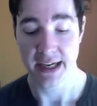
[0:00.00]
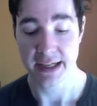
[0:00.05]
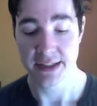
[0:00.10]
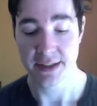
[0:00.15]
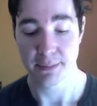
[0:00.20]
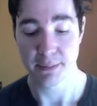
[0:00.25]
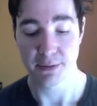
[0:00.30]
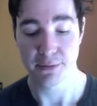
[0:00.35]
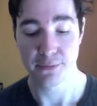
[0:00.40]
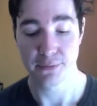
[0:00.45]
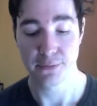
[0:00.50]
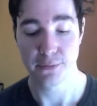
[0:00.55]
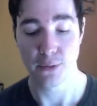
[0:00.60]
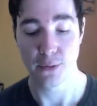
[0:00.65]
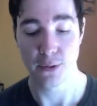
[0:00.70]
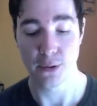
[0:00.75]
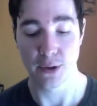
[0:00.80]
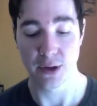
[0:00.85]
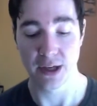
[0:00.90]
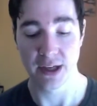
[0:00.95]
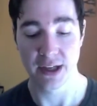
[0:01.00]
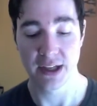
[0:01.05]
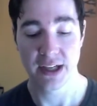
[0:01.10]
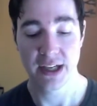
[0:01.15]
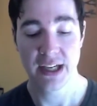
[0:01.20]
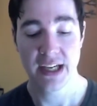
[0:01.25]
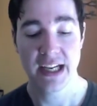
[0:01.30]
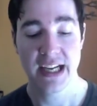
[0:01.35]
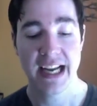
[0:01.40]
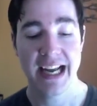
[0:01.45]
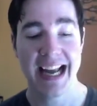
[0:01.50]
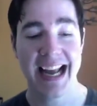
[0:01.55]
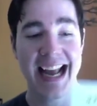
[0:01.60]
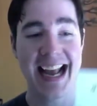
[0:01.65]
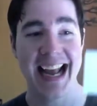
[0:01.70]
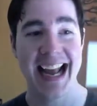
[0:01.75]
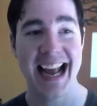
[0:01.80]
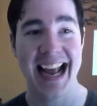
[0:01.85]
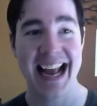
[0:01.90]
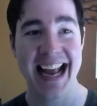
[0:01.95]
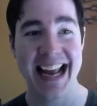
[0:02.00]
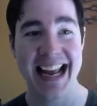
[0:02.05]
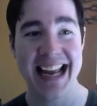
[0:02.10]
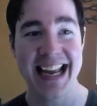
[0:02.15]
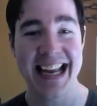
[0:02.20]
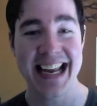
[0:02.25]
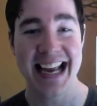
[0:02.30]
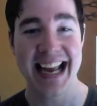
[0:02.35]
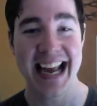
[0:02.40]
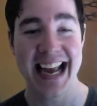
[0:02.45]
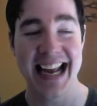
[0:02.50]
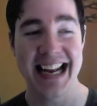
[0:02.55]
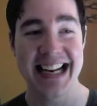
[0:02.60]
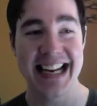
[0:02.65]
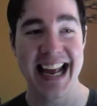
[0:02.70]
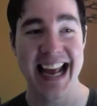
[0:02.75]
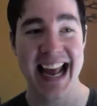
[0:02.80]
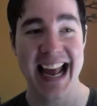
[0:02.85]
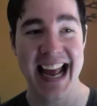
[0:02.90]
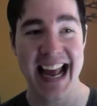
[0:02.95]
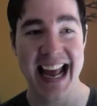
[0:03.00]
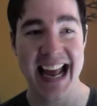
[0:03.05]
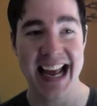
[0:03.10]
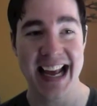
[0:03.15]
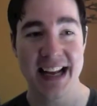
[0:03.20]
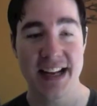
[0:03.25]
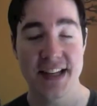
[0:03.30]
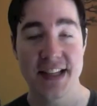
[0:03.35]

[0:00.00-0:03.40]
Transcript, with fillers: Number four, a and e